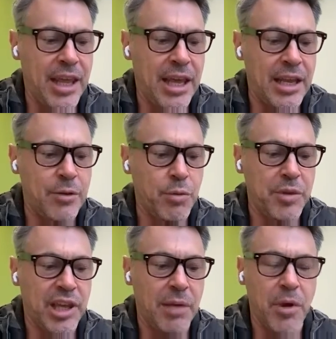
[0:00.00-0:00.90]
and
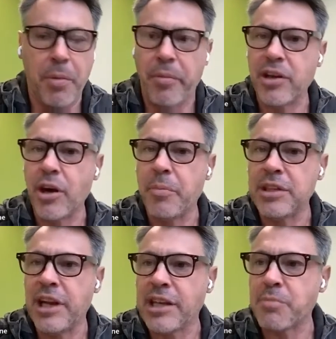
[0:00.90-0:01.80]
we became a public
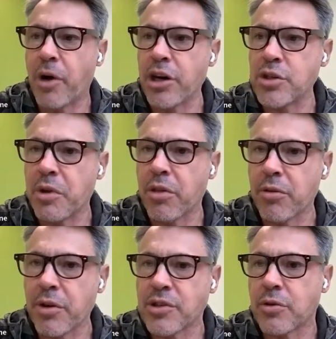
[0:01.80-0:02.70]
company last March. We
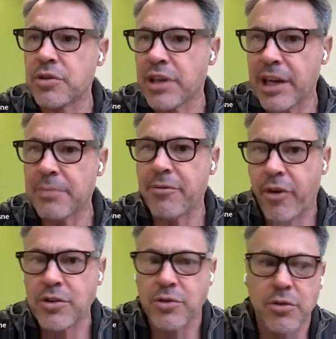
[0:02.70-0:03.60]
thought it was a good time
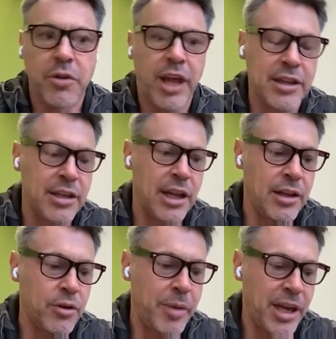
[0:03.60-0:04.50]
for us to do that, and
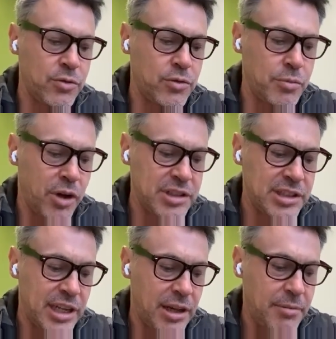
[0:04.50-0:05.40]
I'll go back into more
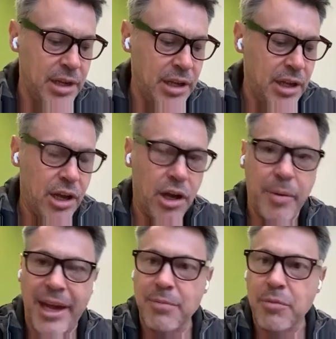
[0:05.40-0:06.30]
detail
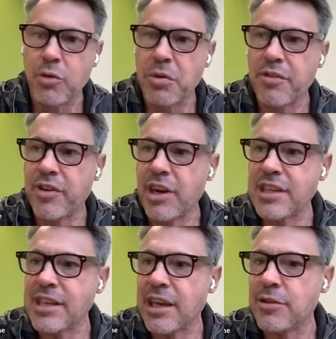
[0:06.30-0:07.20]
about it. But we are very
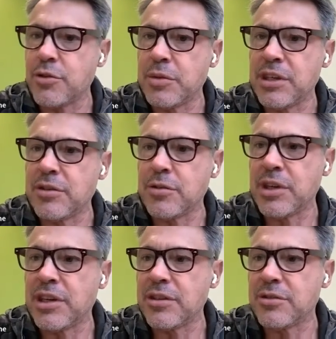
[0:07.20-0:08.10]
excited to be
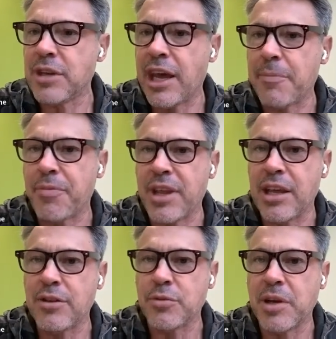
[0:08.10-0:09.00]
here today
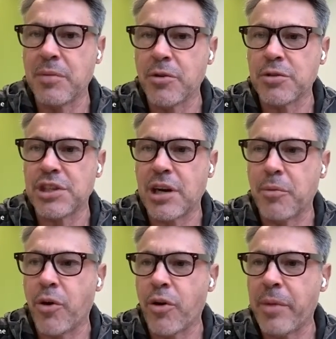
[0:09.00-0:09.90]
and to be able to
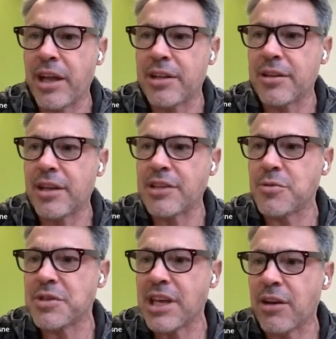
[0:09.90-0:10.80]
share more about,
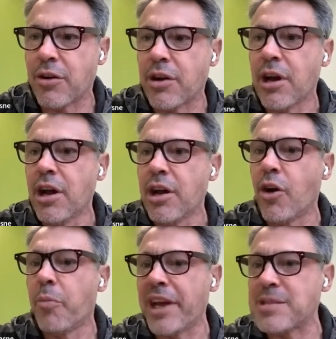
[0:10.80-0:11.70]
as you said, a
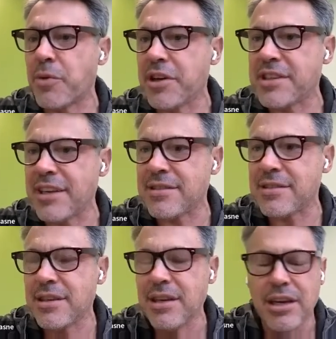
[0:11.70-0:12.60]
complex
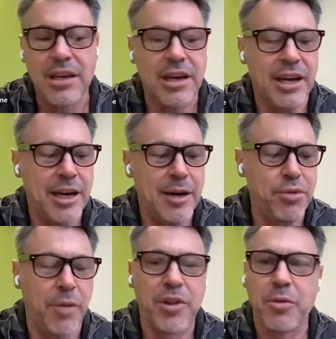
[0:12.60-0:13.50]
process,
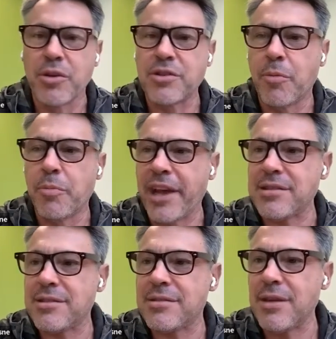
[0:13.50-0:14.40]
probably the most
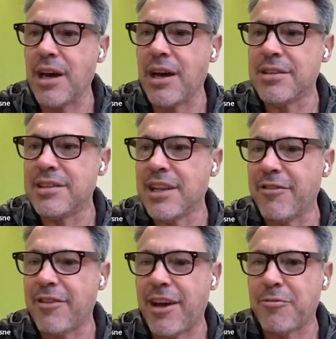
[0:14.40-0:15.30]
complex deal
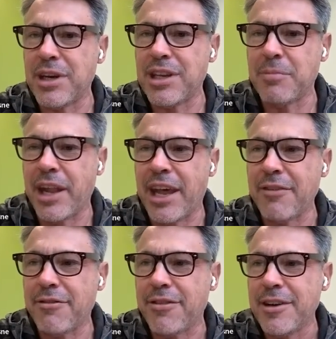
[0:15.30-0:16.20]
I've made in my
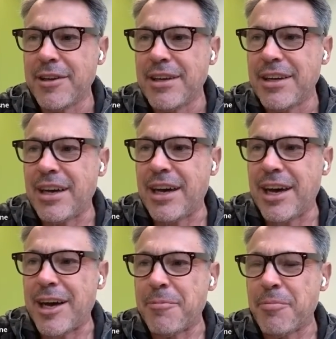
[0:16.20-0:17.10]
life.
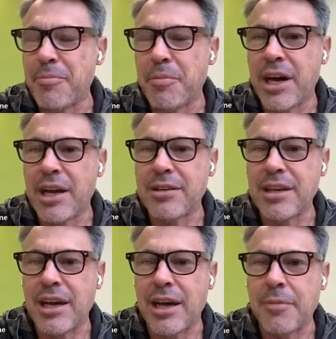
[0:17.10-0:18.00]
But
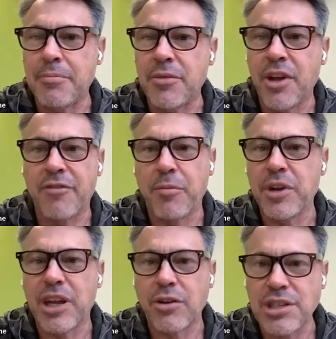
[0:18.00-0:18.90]
not
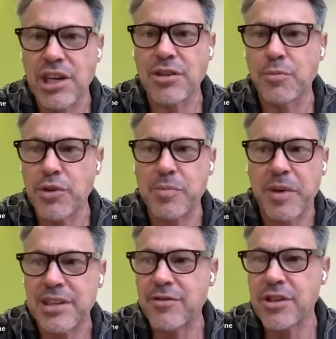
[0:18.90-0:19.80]
from a negotiation
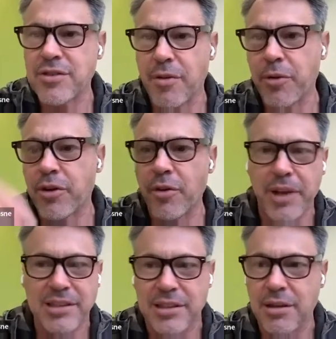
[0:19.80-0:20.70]
perspective, just from the
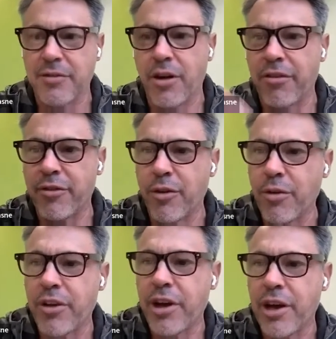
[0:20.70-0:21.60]
complexity of
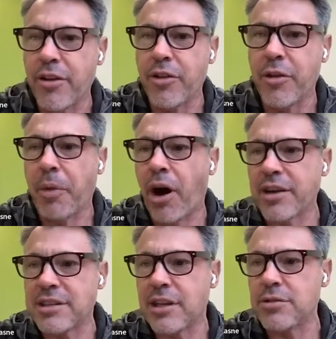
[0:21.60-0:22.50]
all the
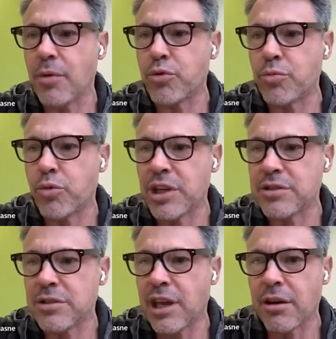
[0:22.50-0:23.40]
parts that you have to
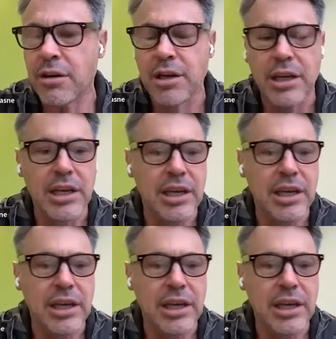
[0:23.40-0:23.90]
bring together